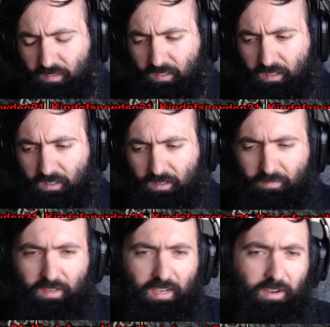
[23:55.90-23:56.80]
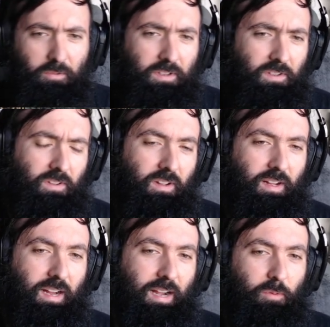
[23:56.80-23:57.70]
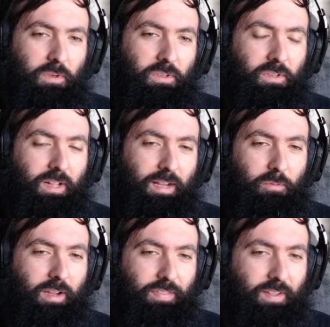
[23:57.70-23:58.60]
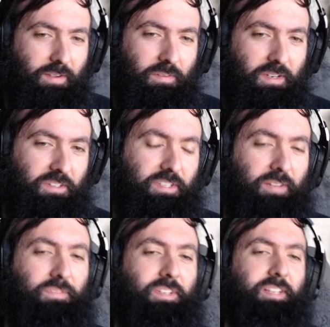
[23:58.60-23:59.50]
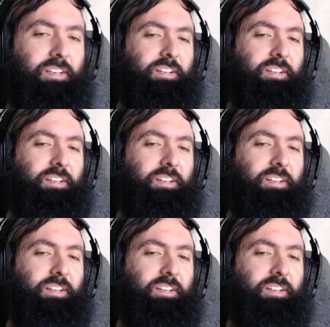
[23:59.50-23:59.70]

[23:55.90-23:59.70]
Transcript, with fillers: Um, I will, I will, I, I think I'm going to attempt it again